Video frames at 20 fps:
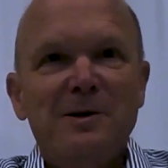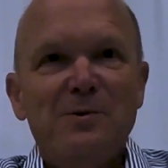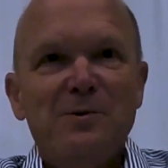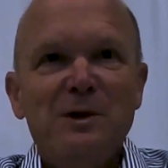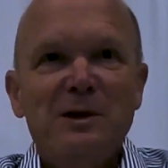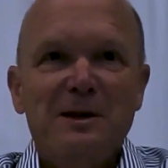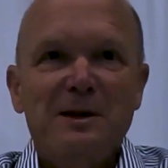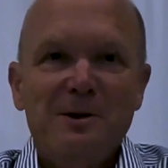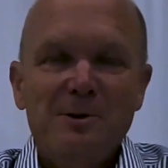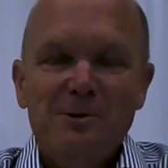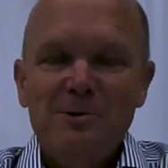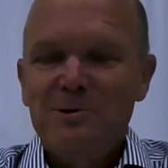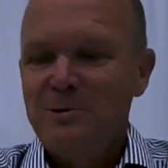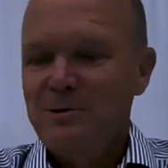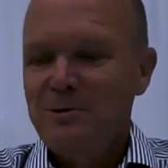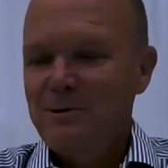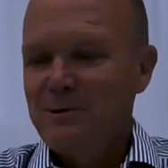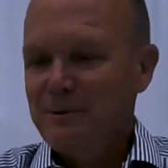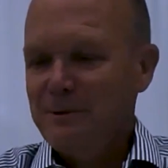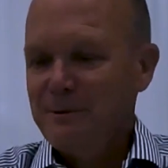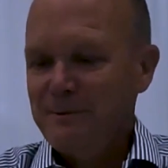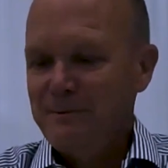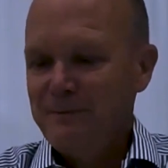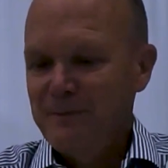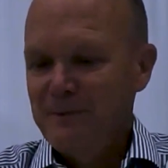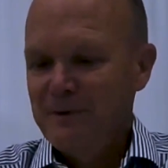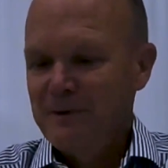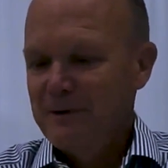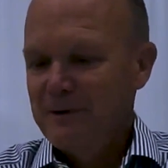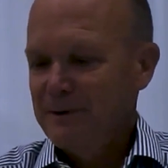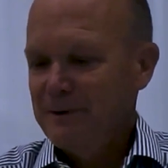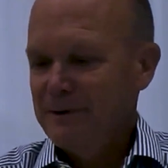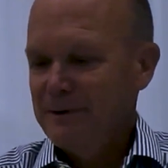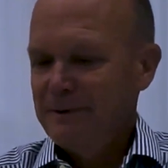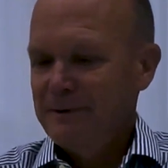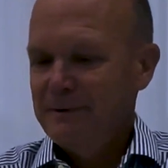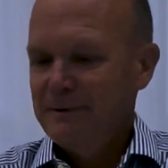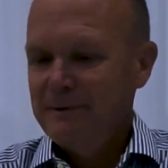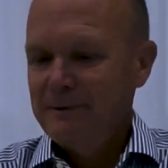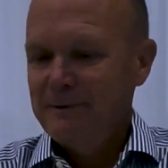And we can also
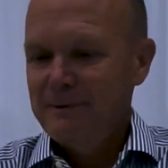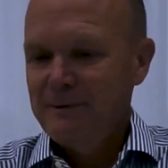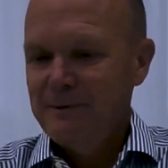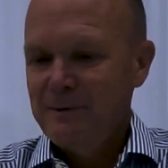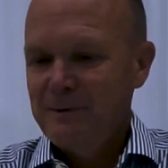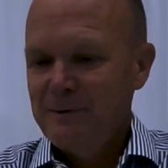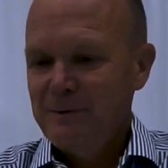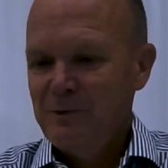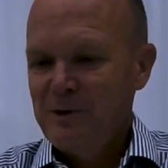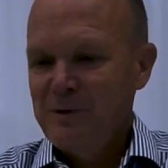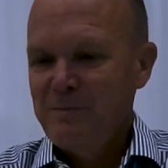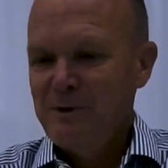we